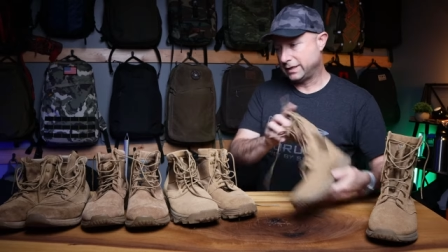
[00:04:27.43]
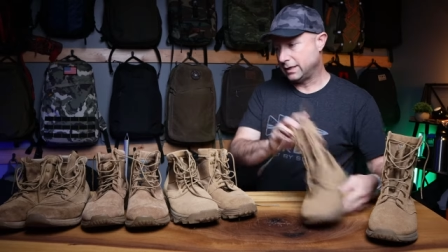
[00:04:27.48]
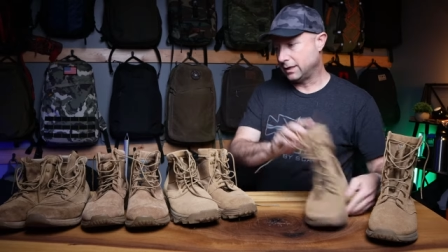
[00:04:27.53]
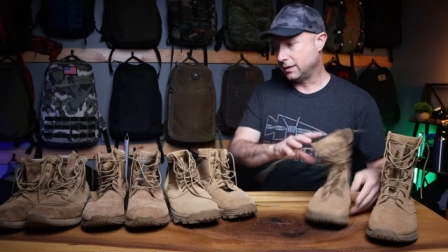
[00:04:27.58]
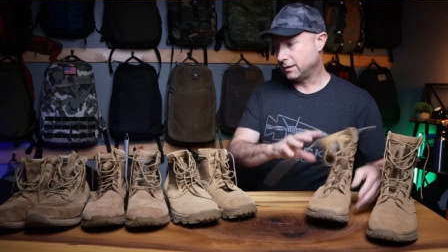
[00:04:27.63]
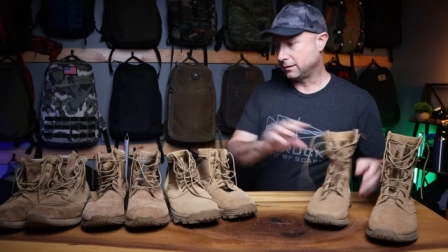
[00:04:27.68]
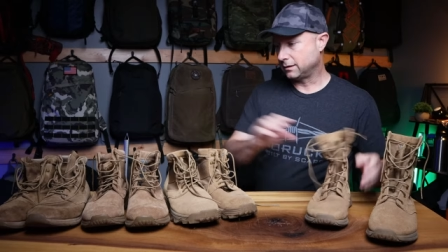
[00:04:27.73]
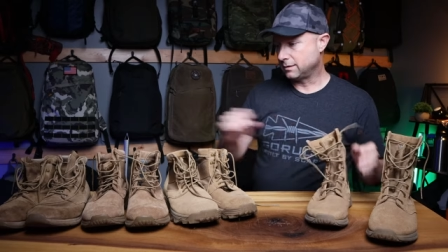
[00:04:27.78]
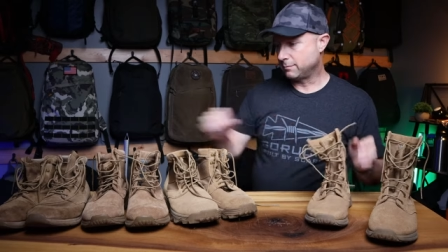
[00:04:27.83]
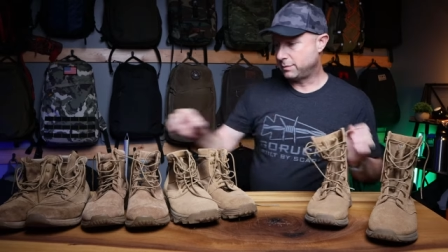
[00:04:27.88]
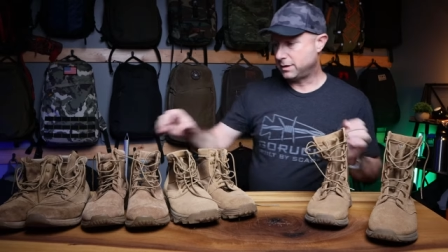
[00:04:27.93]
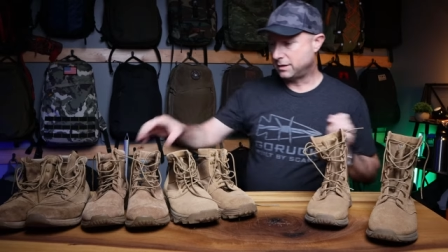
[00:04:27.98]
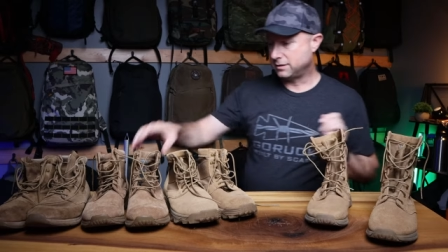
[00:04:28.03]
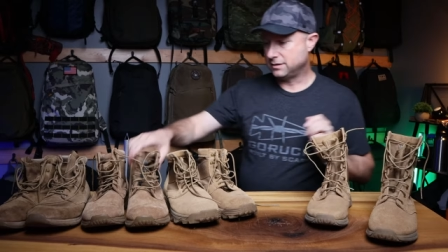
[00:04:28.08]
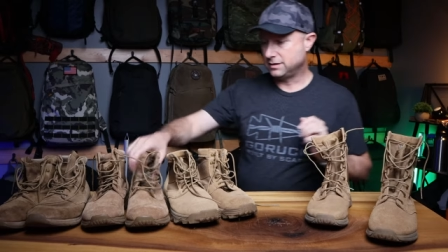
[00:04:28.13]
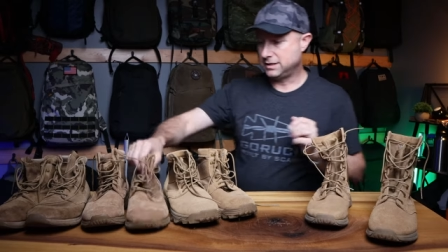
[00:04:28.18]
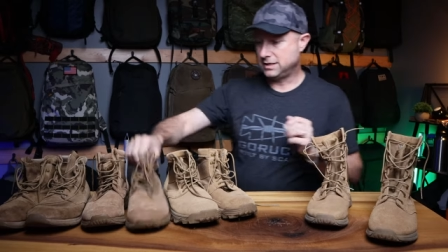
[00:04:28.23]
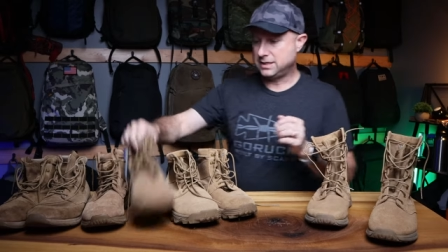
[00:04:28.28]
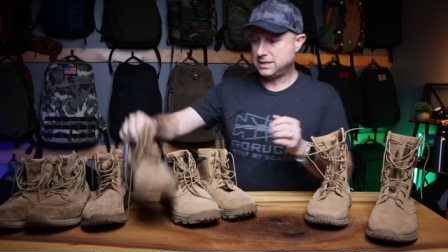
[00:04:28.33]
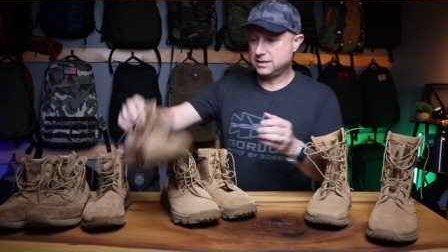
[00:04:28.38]
uh,
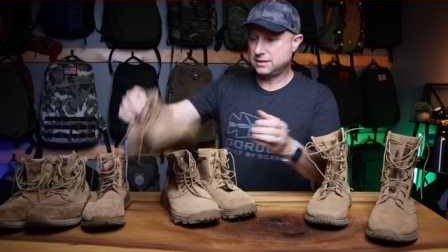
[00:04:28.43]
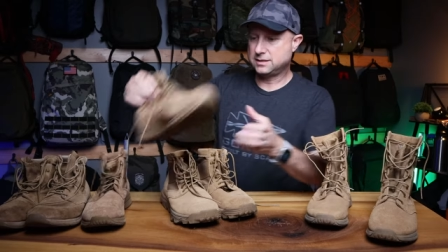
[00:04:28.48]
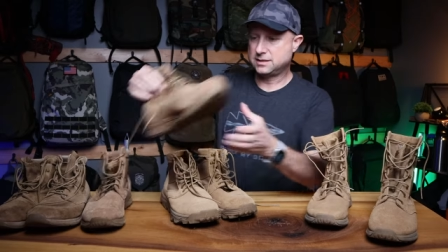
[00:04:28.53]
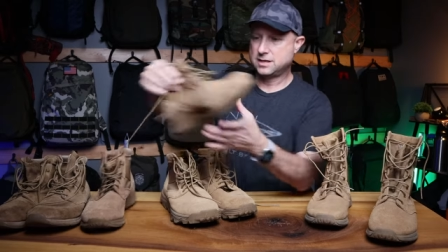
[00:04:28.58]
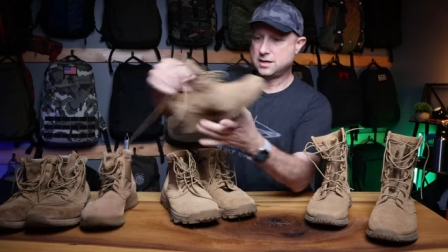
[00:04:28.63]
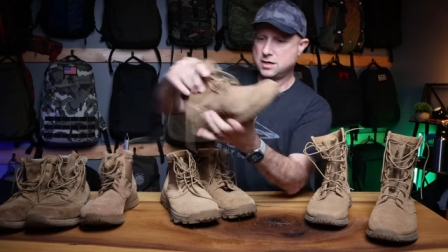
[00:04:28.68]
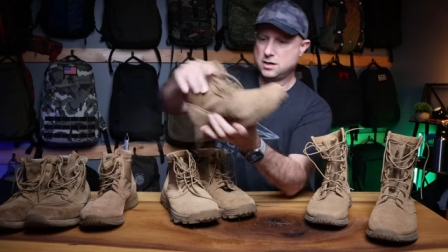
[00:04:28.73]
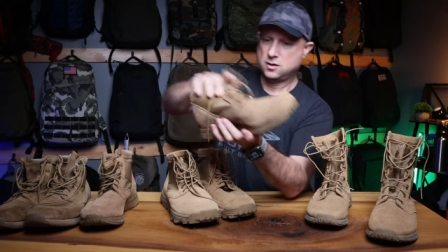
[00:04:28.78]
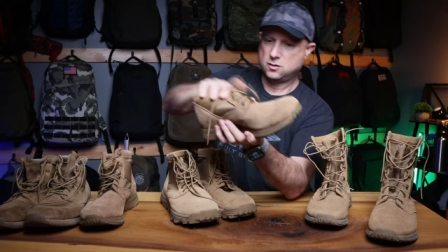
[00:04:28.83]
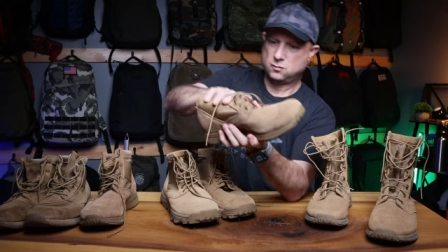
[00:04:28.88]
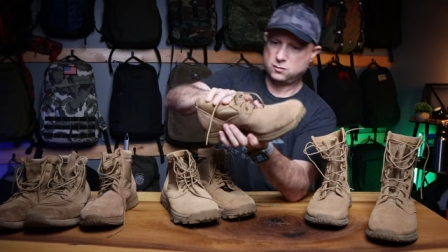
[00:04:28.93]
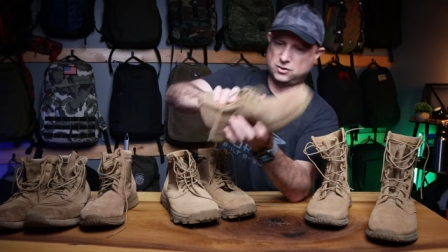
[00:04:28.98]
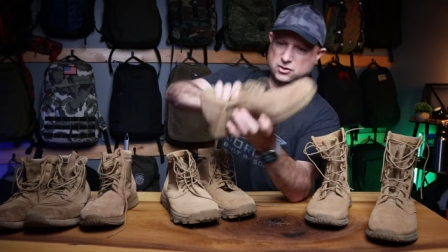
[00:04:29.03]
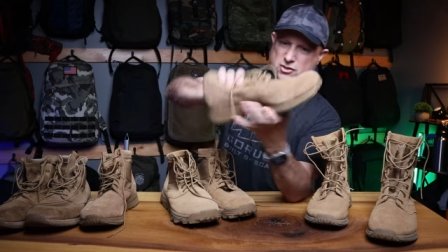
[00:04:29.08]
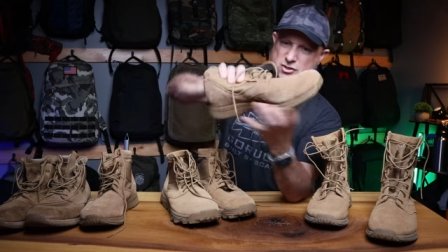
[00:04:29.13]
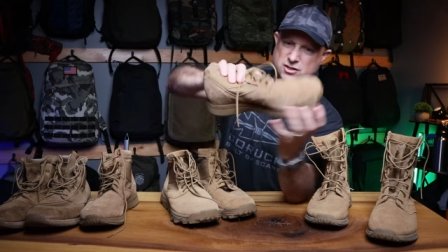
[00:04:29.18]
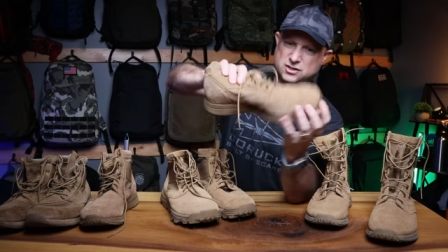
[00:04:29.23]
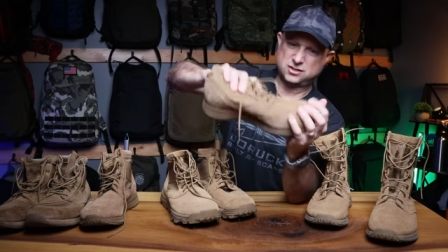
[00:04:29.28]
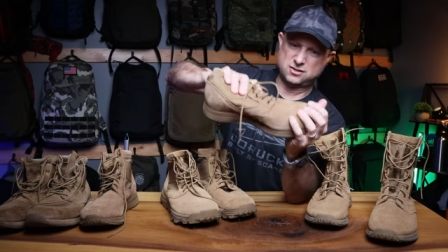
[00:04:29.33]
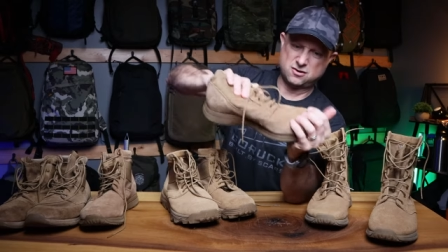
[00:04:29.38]
compared to these,
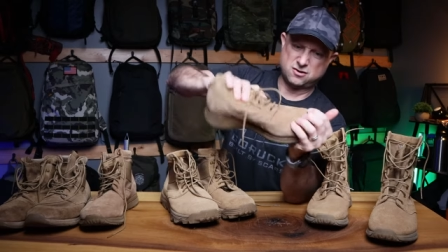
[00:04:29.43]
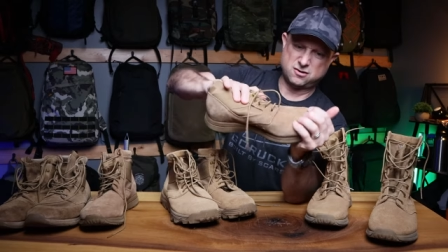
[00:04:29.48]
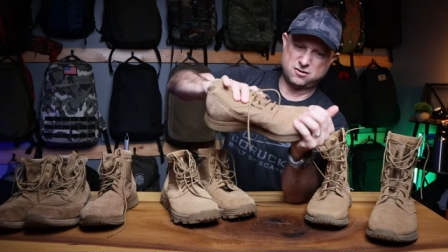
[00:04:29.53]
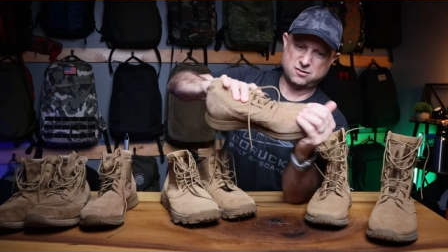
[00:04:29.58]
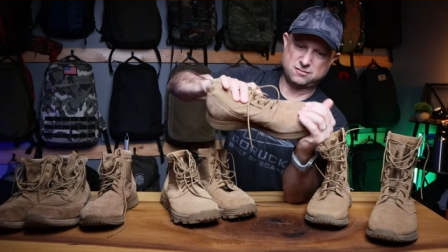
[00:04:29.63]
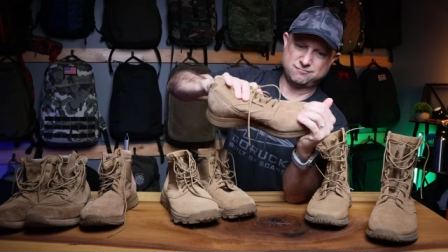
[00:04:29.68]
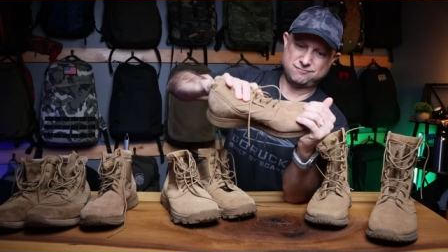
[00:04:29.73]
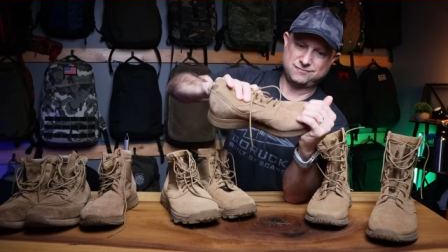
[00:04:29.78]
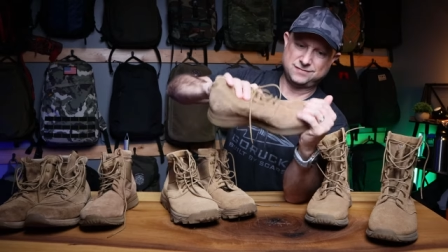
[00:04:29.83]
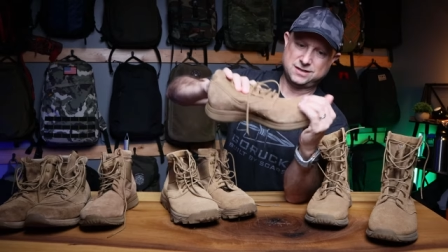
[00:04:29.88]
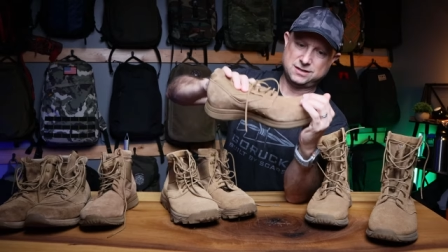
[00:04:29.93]
which just aren't,